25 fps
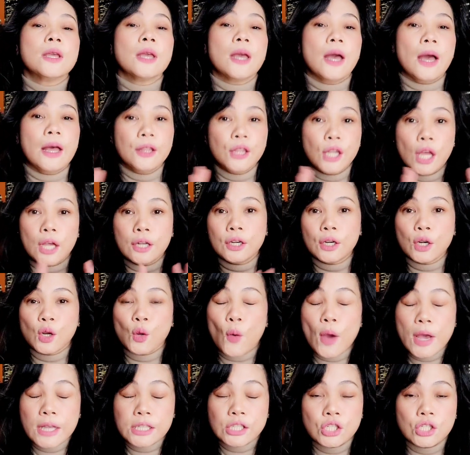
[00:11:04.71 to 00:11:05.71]
Another
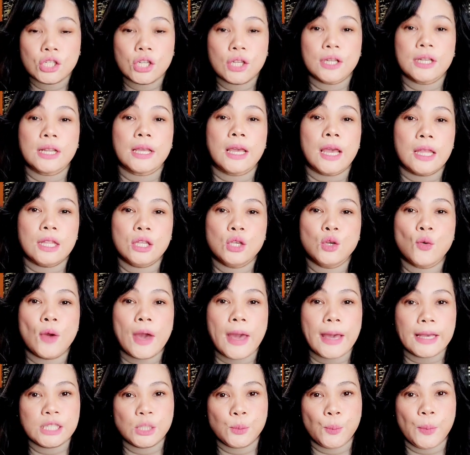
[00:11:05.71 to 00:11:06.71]
question, can you
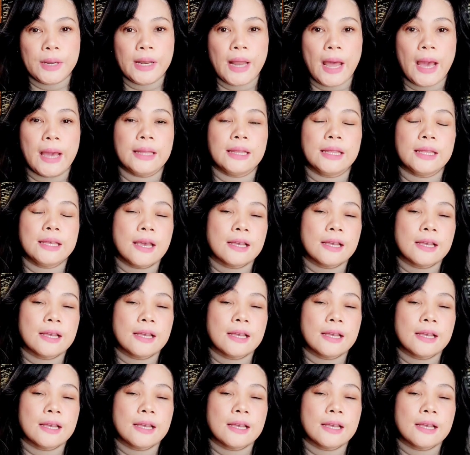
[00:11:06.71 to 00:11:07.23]
expedite?